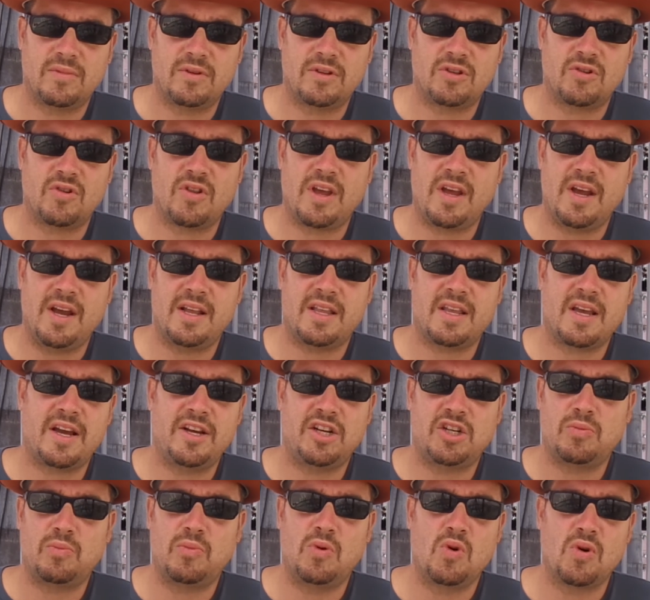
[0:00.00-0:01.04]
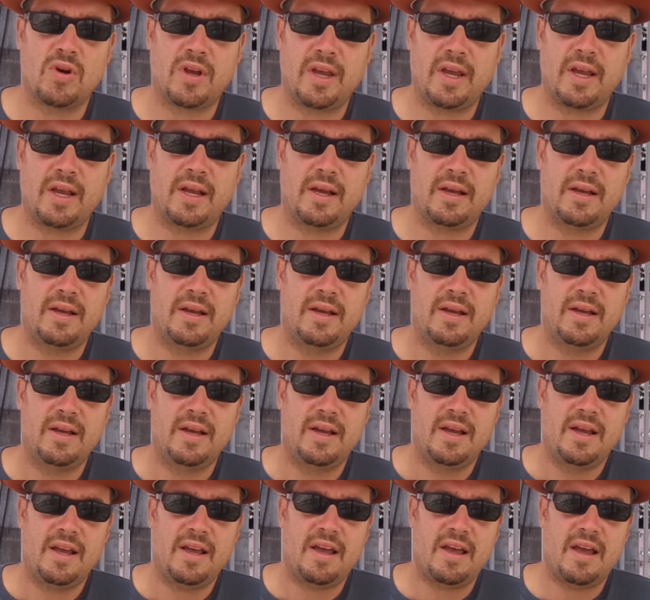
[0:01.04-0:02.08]
So the anti-smoking
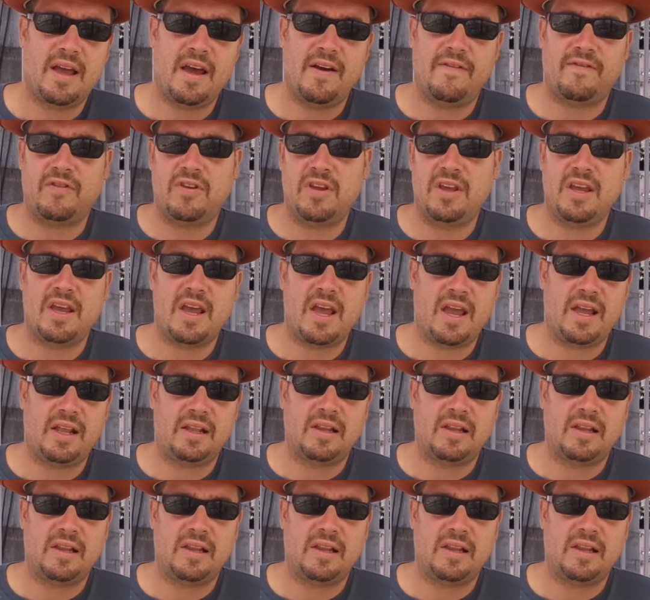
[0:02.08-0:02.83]
FDA